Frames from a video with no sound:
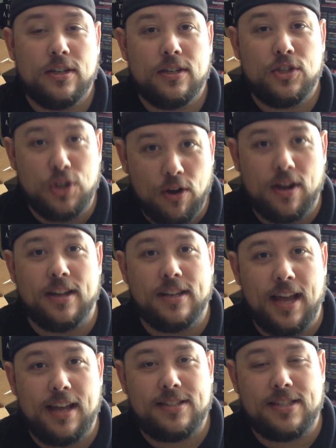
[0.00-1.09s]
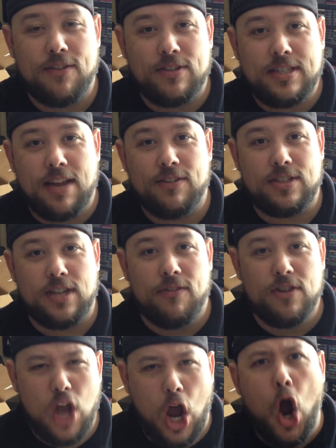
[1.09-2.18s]
Shogun Death
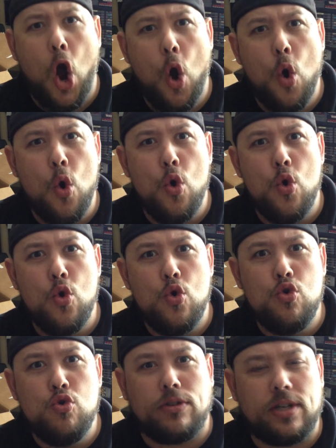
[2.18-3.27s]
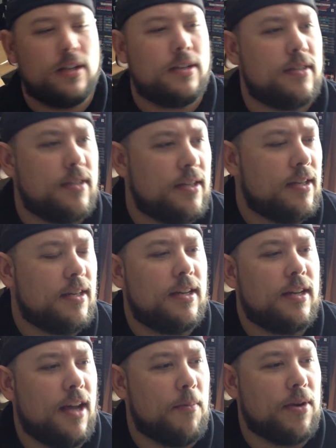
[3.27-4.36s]
777. Out!
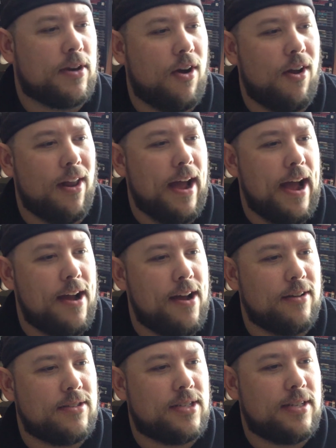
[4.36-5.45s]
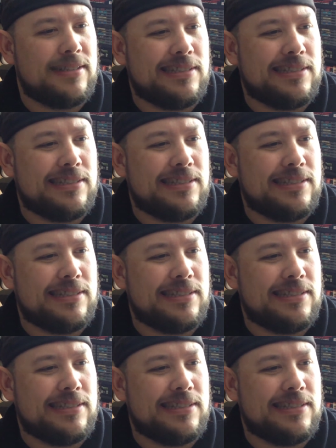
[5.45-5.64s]
I'm going to call out